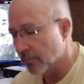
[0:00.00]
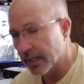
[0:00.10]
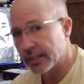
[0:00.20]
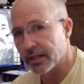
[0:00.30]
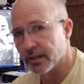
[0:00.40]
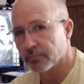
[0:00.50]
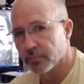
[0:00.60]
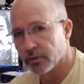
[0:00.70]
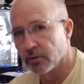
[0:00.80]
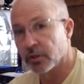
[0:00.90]
make
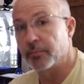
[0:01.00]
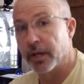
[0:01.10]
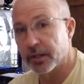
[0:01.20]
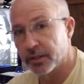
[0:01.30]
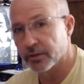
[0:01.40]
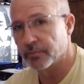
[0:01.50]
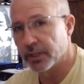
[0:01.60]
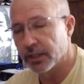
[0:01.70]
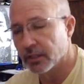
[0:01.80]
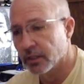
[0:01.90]
him come out here to
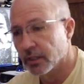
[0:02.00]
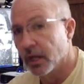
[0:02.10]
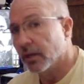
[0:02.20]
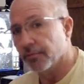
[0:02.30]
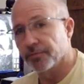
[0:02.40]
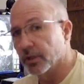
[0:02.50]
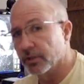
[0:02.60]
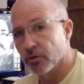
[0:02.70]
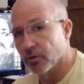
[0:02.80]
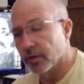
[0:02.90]
me. The
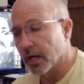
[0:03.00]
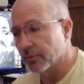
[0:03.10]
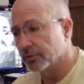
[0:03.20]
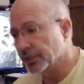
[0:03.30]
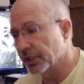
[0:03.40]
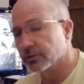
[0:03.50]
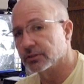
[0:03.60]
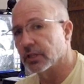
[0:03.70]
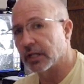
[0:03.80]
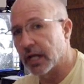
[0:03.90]
front doorknob
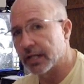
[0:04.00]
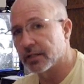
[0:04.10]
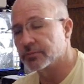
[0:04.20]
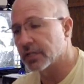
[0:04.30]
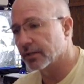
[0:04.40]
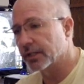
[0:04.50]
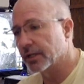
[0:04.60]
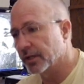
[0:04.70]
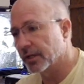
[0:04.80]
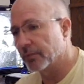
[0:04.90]
jiggles, and the guy comes out
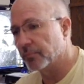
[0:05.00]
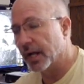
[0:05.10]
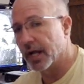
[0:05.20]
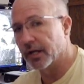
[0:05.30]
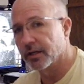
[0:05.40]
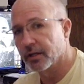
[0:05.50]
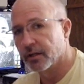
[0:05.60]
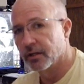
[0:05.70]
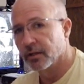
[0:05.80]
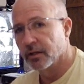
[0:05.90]
carrying a bag
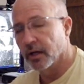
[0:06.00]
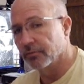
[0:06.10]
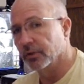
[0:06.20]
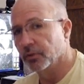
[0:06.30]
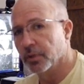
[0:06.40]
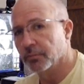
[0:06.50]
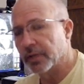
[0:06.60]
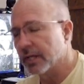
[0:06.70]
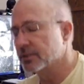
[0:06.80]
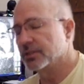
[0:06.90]
of
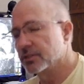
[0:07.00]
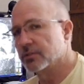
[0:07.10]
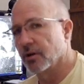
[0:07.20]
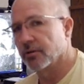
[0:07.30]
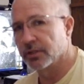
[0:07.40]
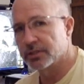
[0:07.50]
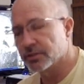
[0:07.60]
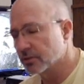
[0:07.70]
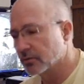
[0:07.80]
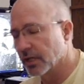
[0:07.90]
aluminum cans. He startled. He
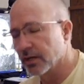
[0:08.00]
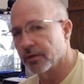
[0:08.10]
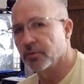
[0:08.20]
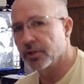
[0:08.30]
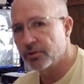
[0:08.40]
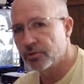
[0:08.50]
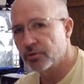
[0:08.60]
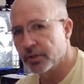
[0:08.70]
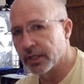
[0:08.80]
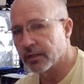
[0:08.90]
says, Gary, what are you
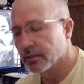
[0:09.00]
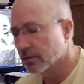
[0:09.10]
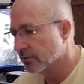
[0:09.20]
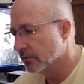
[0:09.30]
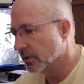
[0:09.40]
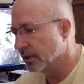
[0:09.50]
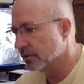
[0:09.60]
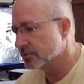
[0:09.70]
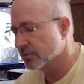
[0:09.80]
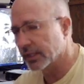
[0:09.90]
doing
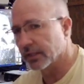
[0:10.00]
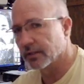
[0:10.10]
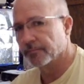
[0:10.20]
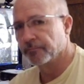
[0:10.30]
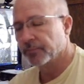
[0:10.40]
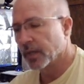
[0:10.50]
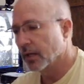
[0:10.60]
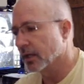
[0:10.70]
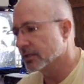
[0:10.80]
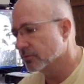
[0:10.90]
in the street?
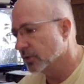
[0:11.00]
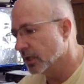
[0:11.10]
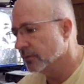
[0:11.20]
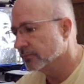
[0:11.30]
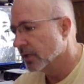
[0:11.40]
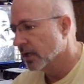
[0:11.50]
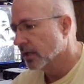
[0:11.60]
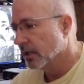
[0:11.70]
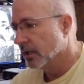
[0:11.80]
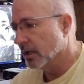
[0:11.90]
And I said, well,
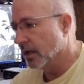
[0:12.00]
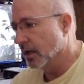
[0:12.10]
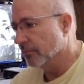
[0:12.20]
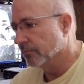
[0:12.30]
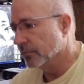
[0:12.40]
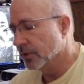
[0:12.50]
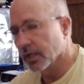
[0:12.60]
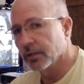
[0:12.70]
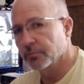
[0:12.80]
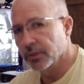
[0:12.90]
um,
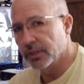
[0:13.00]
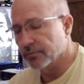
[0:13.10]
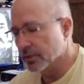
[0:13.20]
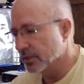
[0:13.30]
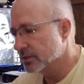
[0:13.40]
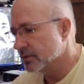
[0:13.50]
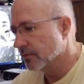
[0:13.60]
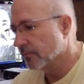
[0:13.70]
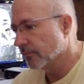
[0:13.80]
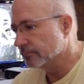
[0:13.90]
you're not going to believe this,